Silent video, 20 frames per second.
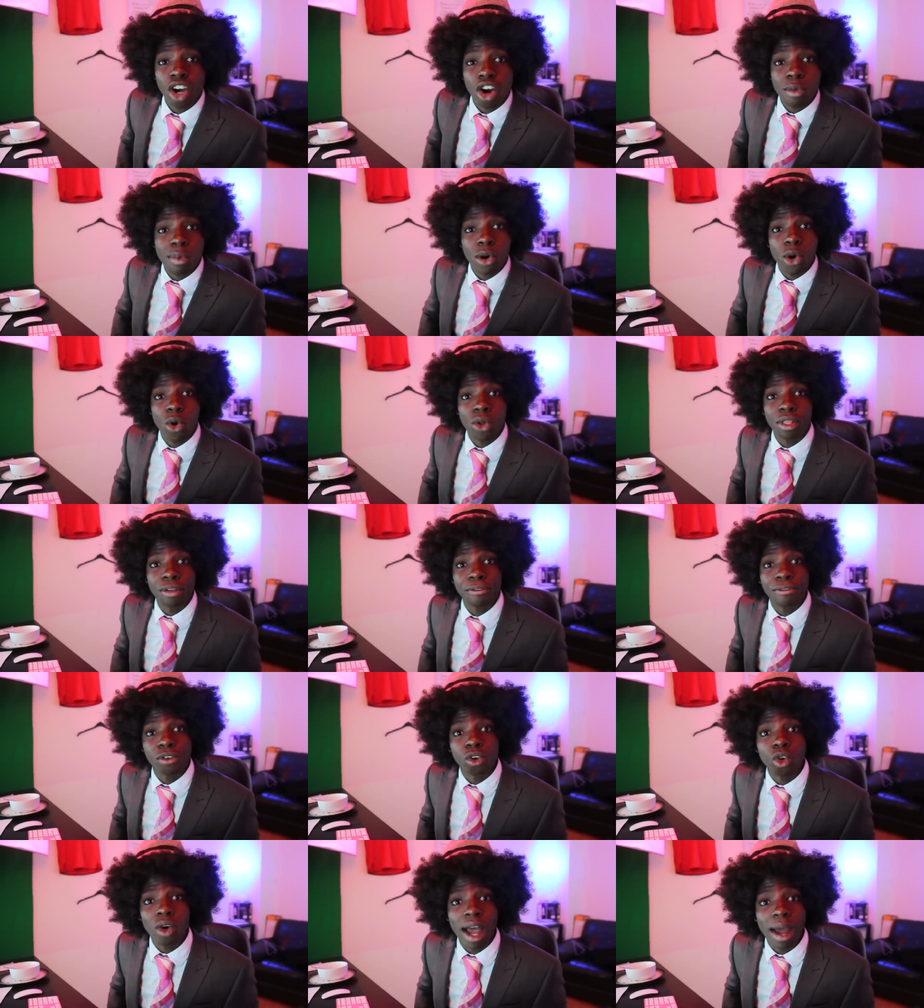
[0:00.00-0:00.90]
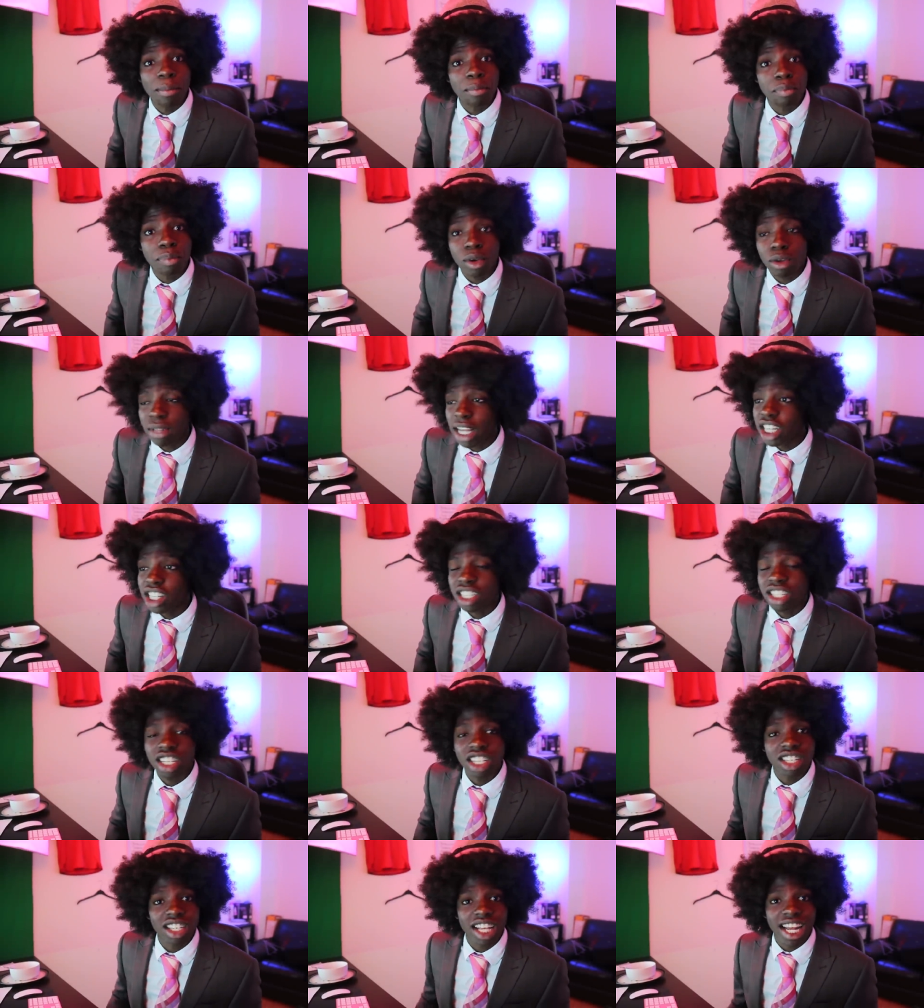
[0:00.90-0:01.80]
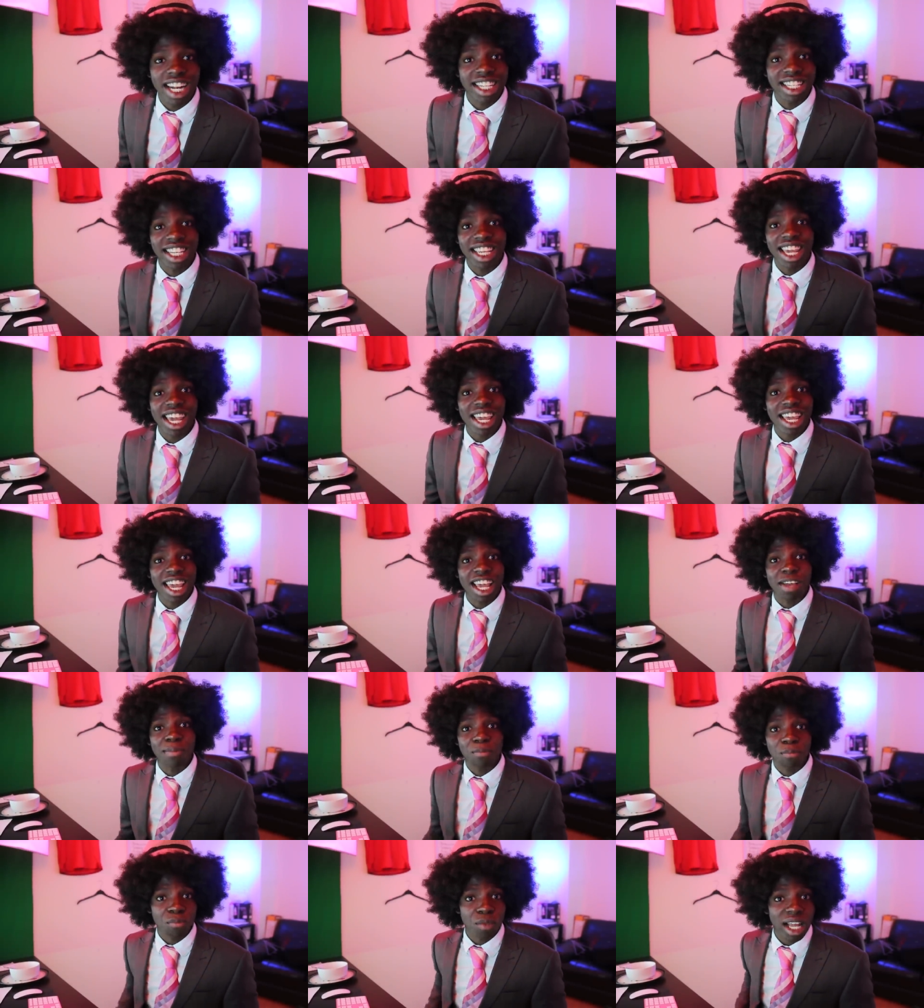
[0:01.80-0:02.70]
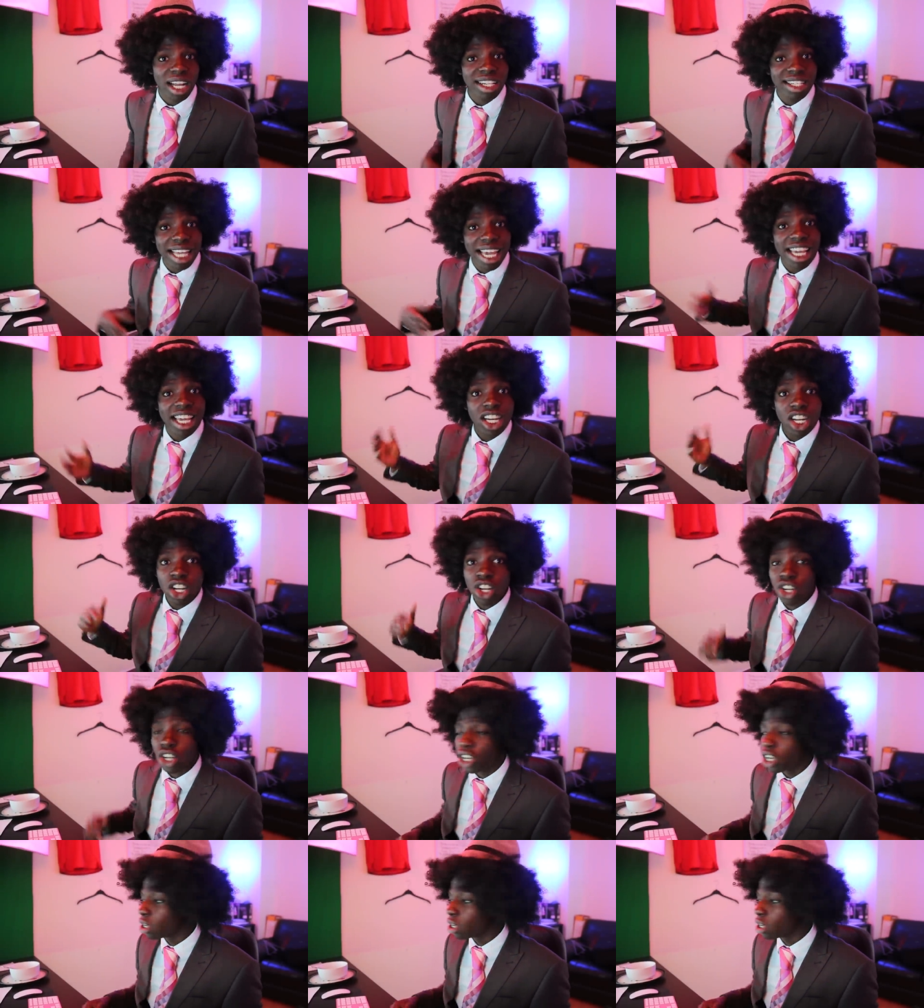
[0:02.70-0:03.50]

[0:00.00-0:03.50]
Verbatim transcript: GoPro on the floor and they just decided to kick it. Take a look.